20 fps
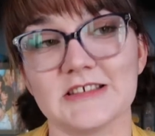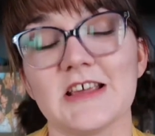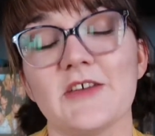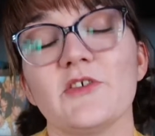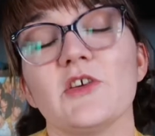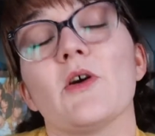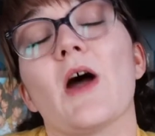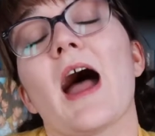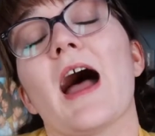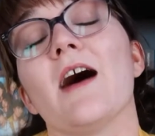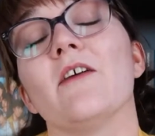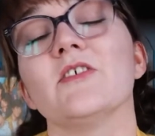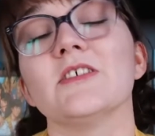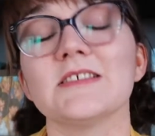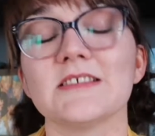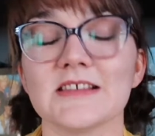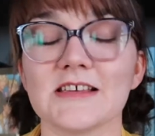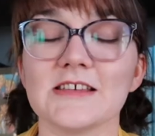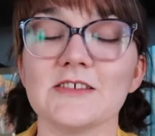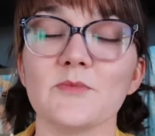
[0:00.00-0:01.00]
If you
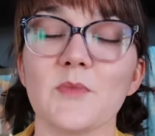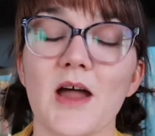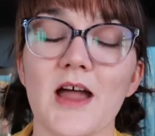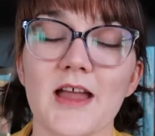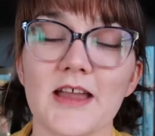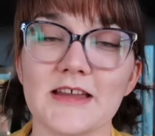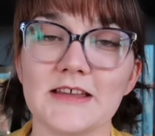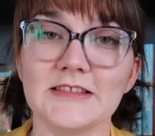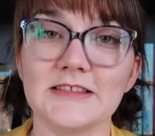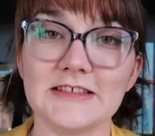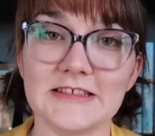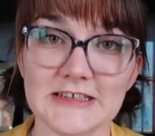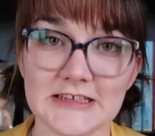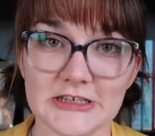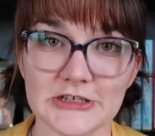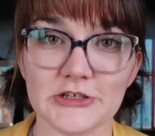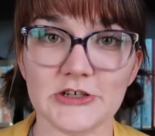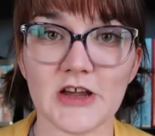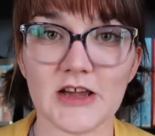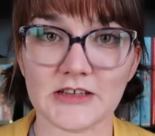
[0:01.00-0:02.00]
haven't seen my
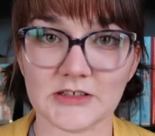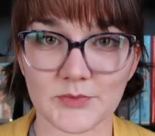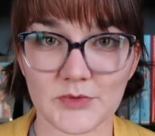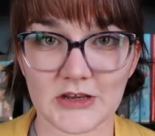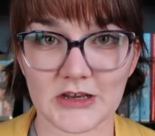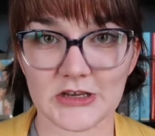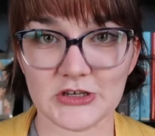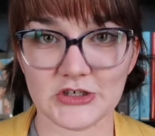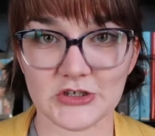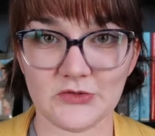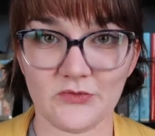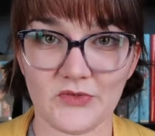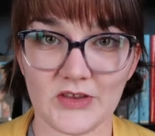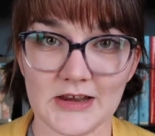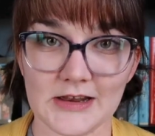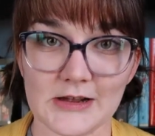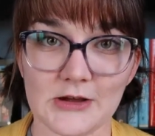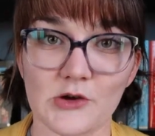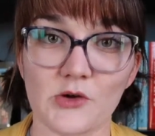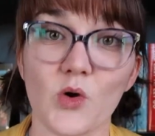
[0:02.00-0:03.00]
tier explanation
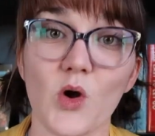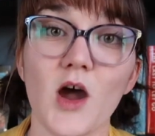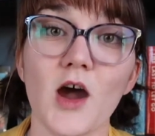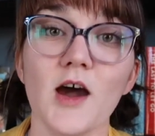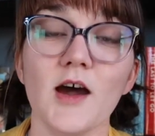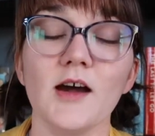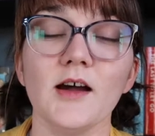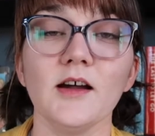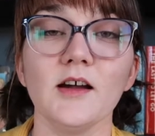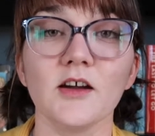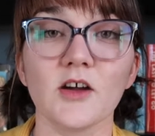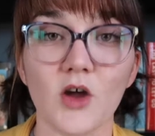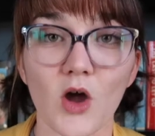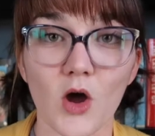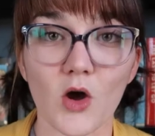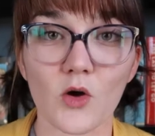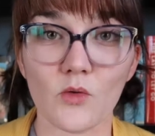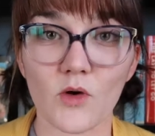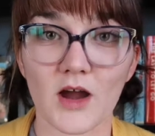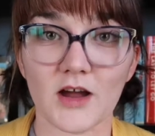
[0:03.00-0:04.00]
video,
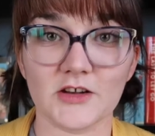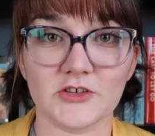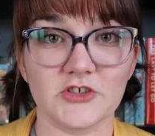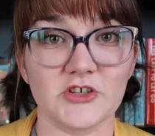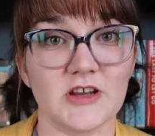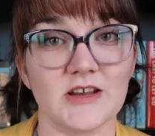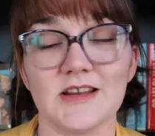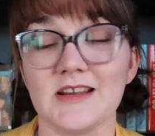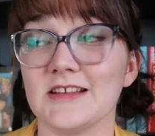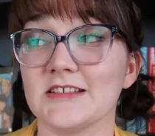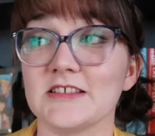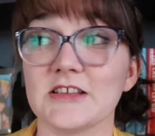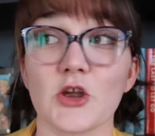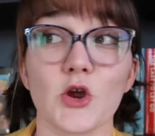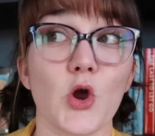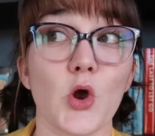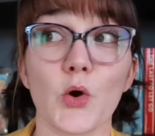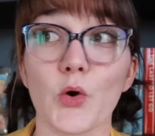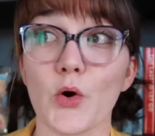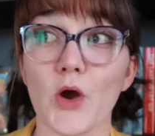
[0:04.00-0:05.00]
go watch it. It's
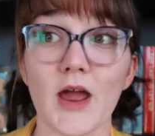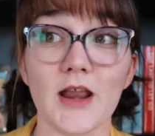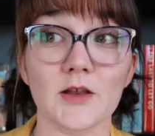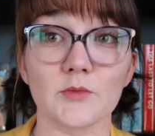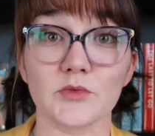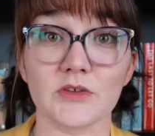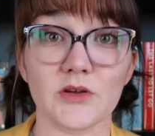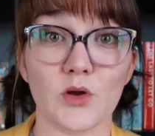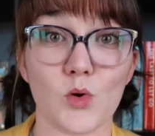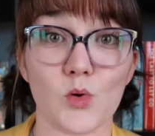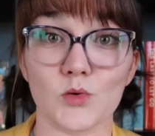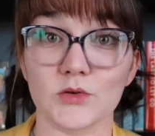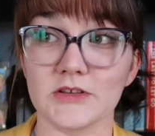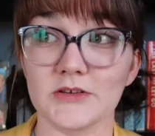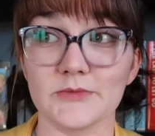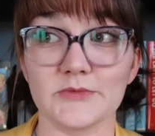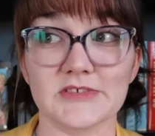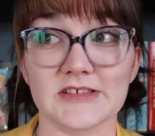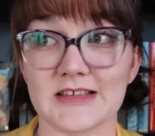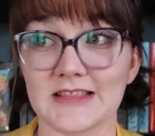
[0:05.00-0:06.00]
incredibly old.
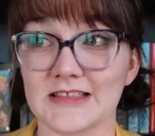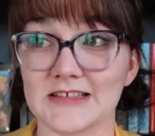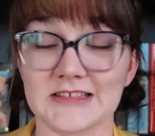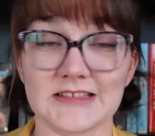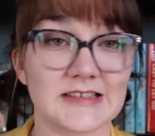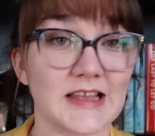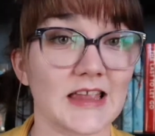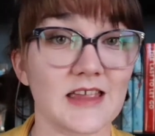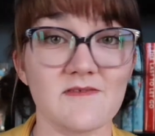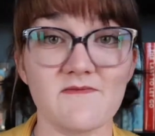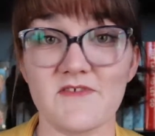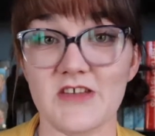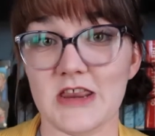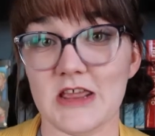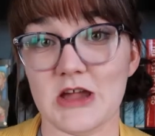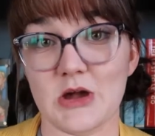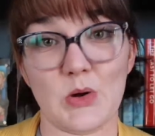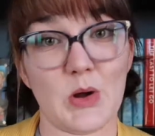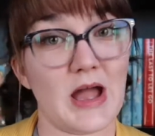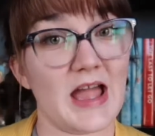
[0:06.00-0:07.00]
It was like the second
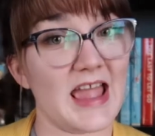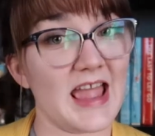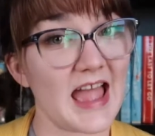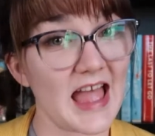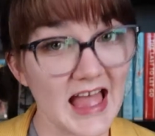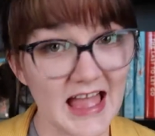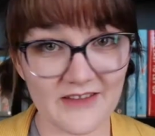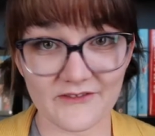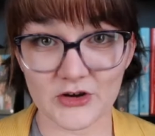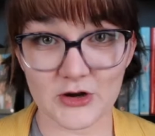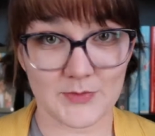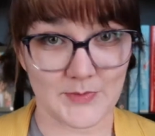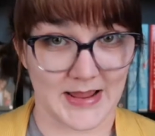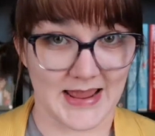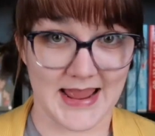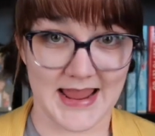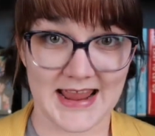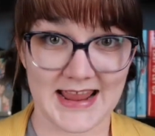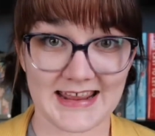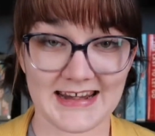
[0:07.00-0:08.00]
video I ever
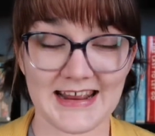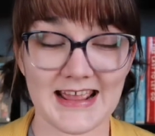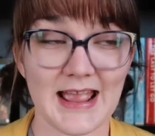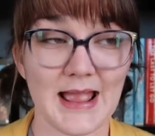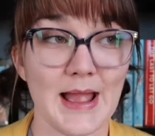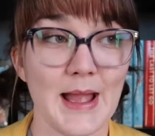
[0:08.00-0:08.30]
made.